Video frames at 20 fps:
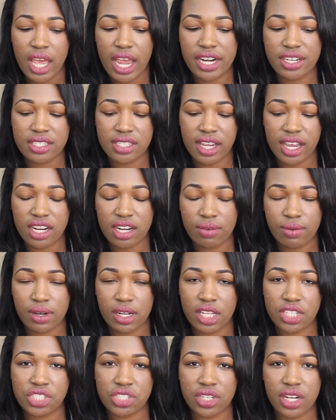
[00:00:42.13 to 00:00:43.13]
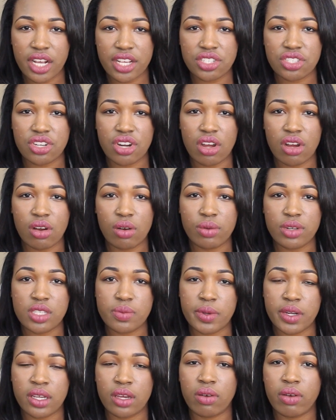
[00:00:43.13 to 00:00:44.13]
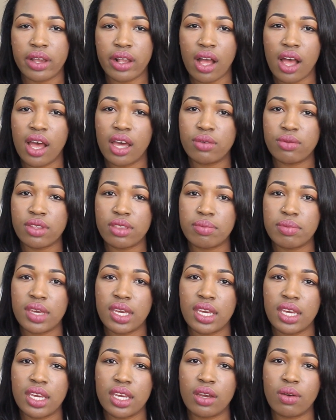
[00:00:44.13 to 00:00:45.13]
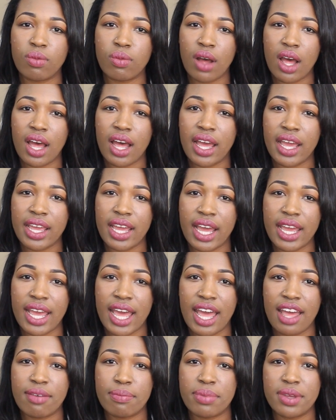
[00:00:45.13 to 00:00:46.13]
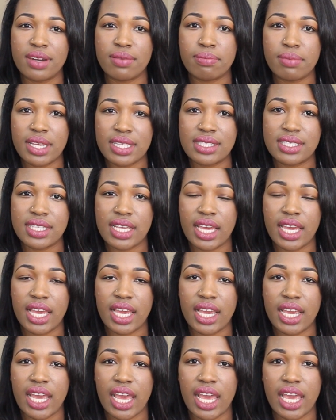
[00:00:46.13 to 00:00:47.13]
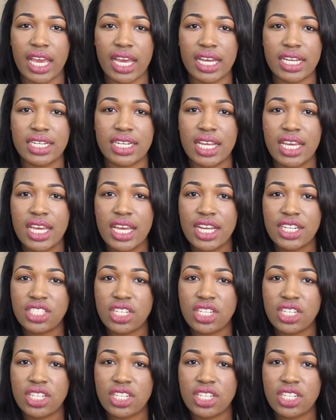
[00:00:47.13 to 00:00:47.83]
I just kind of want to let you guys know what's been going on with me why I have been missing and